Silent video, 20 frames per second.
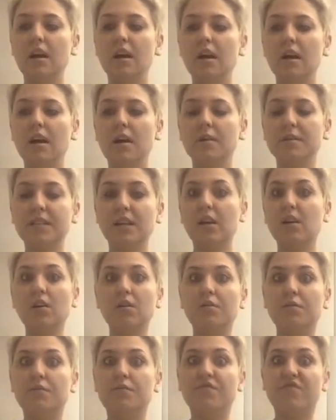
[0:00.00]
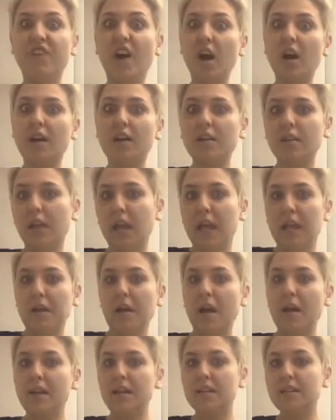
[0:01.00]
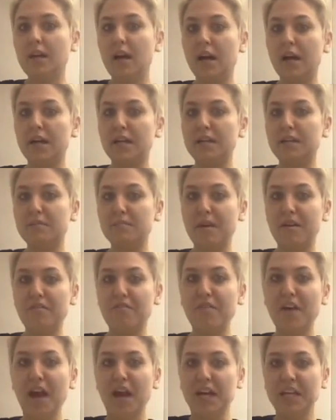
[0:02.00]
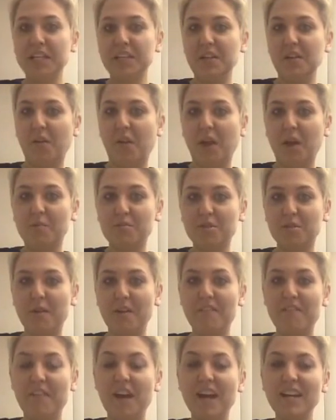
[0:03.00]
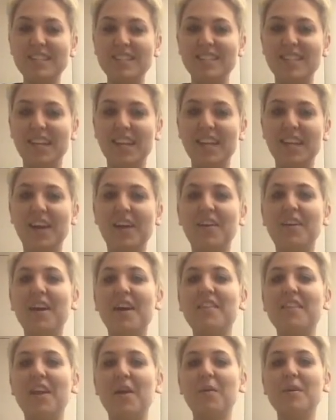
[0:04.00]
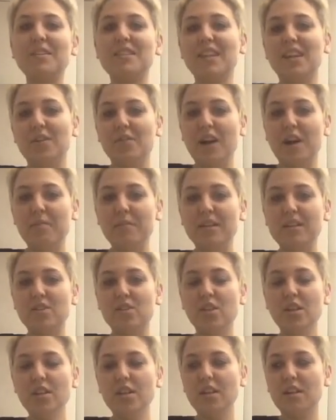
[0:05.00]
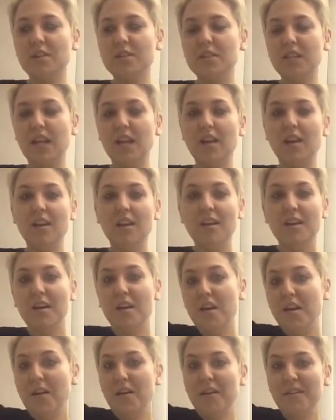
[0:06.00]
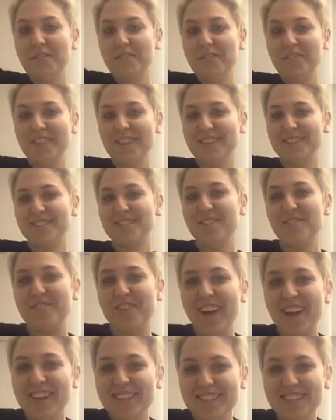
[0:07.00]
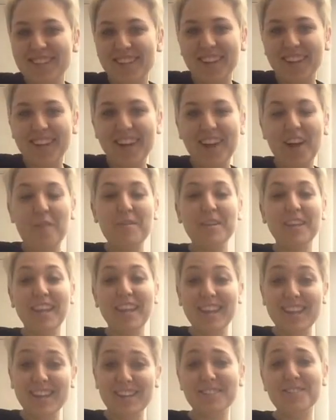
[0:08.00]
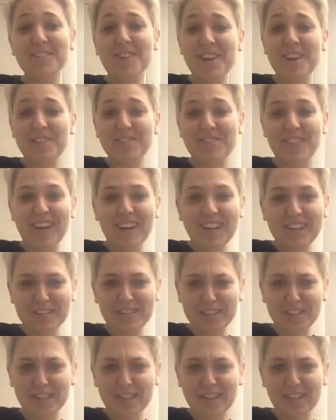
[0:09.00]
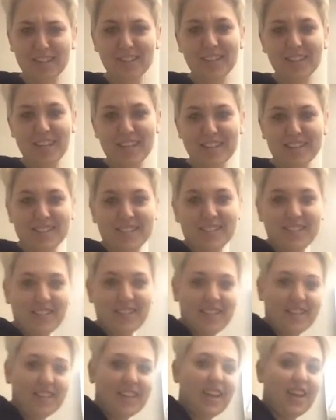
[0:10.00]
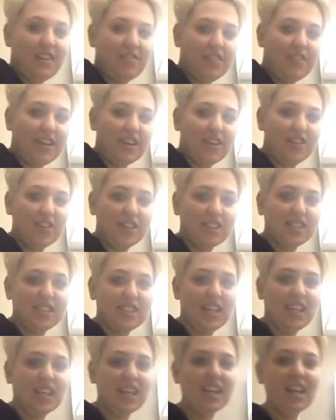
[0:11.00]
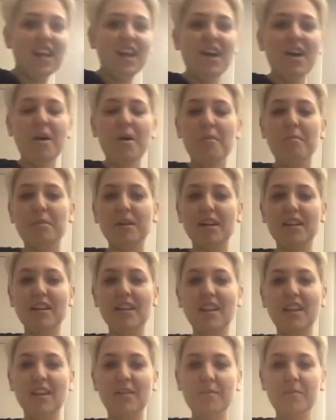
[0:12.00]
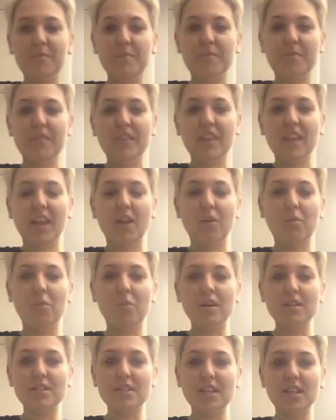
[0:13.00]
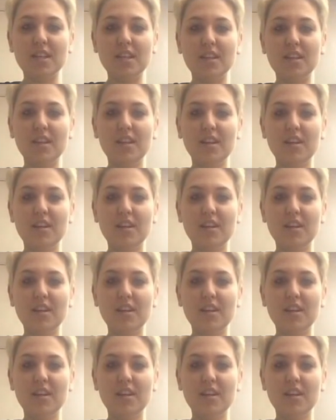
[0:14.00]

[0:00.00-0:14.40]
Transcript: I was like, oh fuck, like I need to hide my fat, you know, like I'm sure my fat is sticking out. And then I went to like grab my shirt and it's like, there's no fat sticking out. I mean, like, do I have fat? Duh. Yes, I have fat. You can see it. But it wasn't